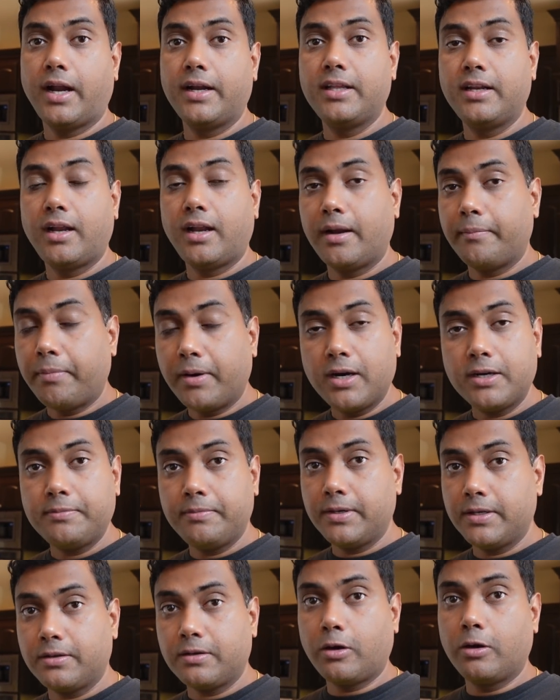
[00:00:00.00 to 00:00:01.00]
And in an
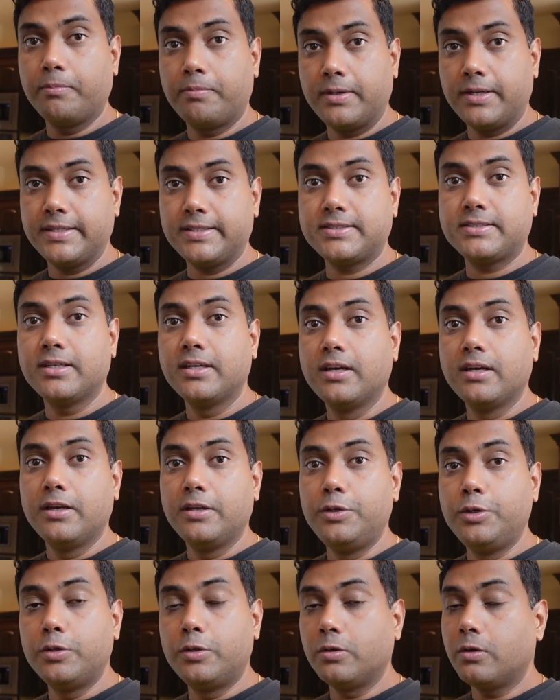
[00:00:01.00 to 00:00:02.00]
apartment complex,
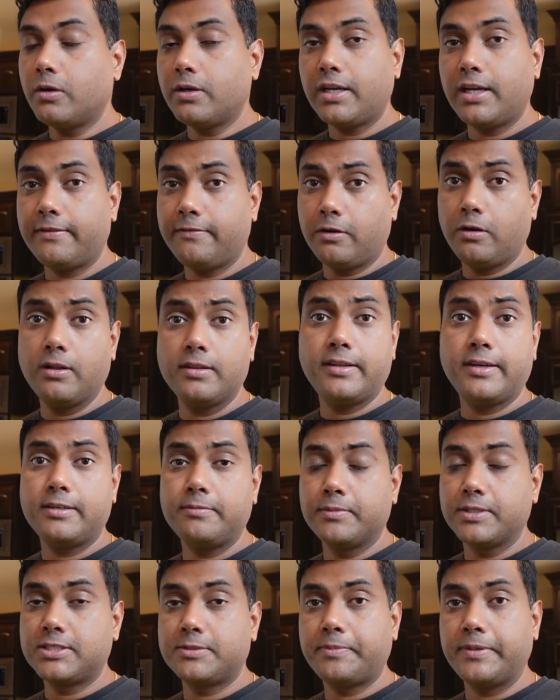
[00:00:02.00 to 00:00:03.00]
you do not have all
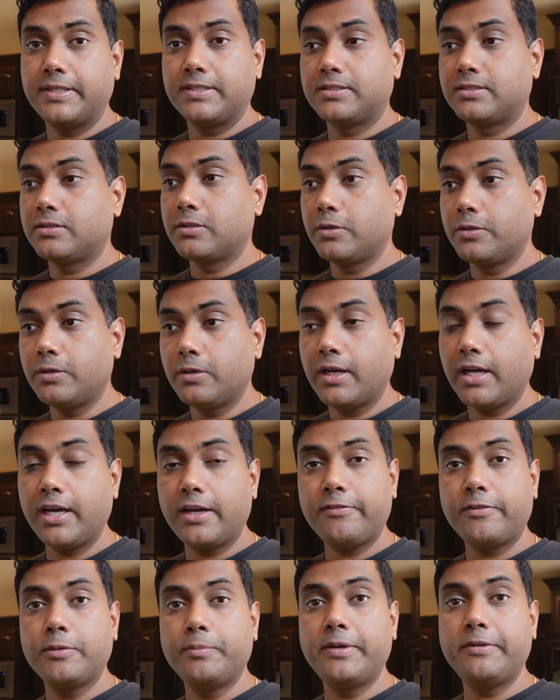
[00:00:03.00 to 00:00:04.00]
that much space. So you
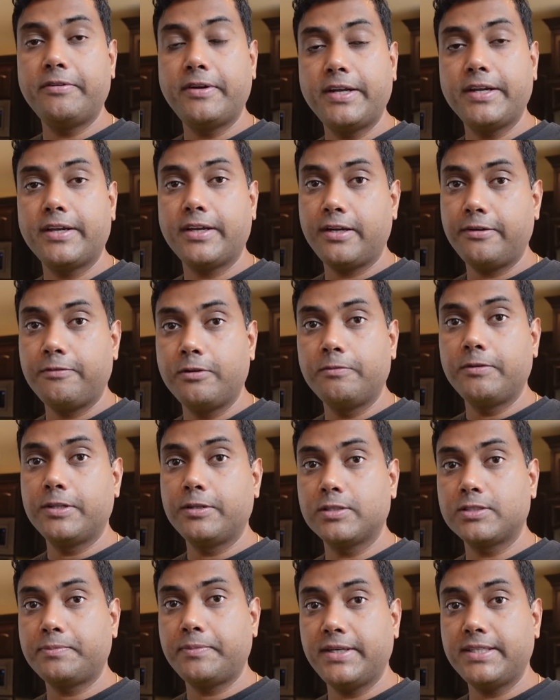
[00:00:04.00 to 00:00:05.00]
have to be very careful with
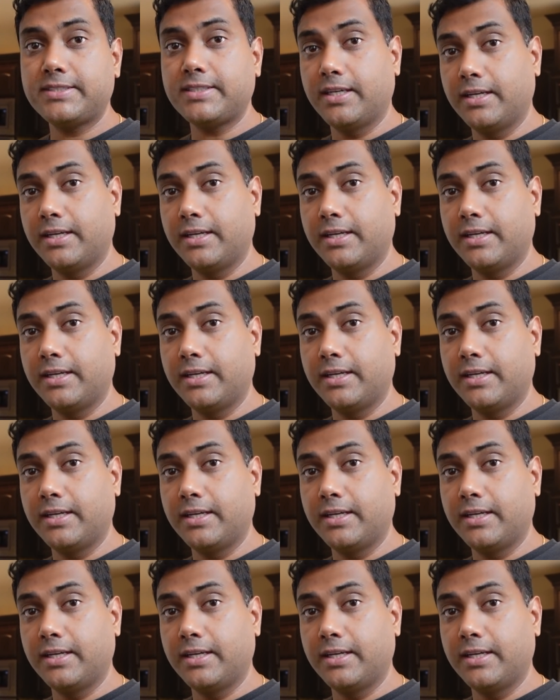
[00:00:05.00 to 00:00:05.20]
your space.